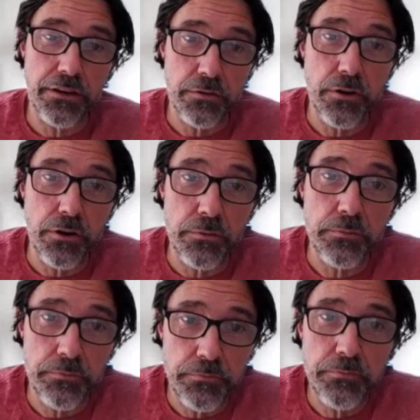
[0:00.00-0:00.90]
are
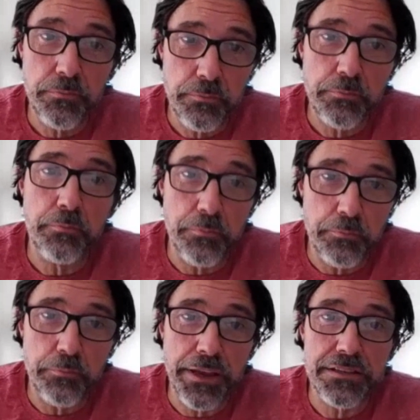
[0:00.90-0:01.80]

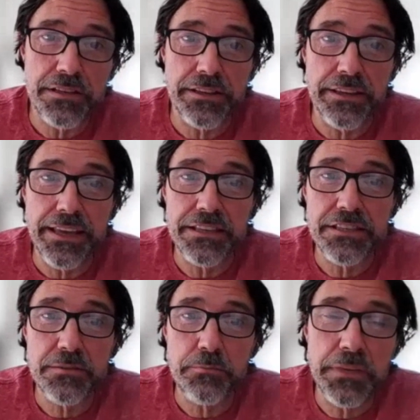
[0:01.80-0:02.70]
basically
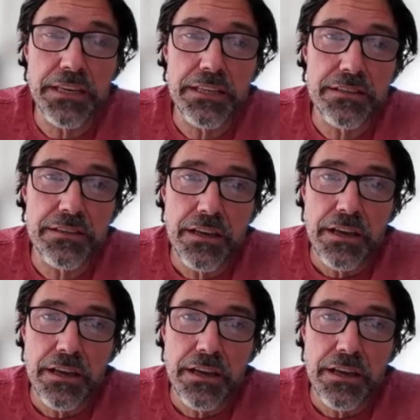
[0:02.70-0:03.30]
guest meat.